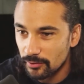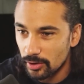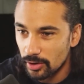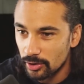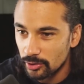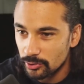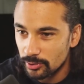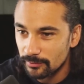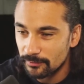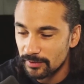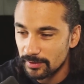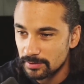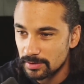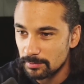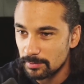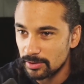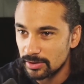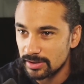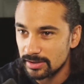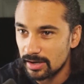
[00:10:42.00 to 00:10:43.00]

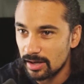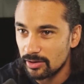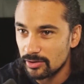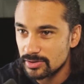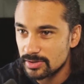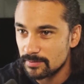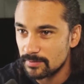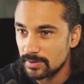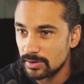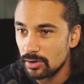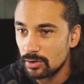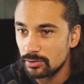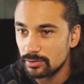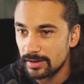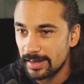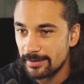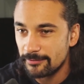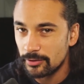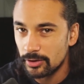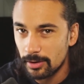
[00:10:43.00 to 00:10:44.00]
$150 million, if you don't
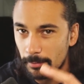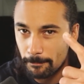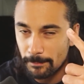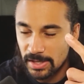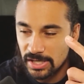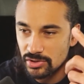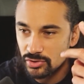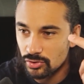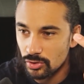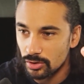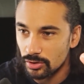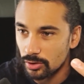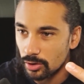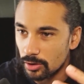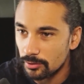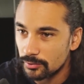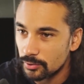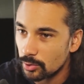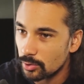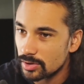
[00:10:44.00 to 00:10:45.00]
live on a beach or a
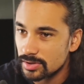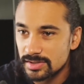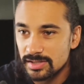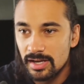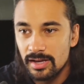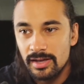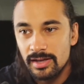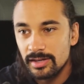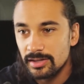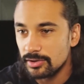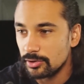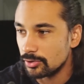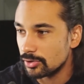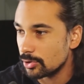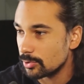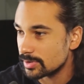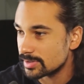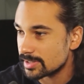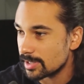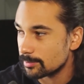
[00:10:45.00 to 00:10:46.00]
golf course, you're
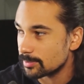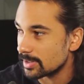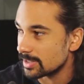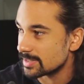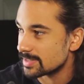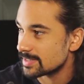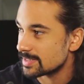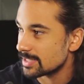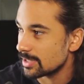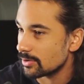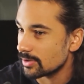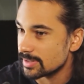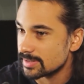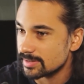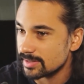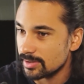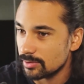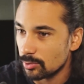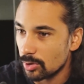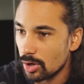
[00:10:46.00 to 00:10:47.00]
doing something
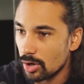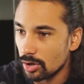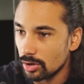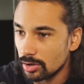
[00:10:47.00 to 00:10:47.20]
seriously wrong.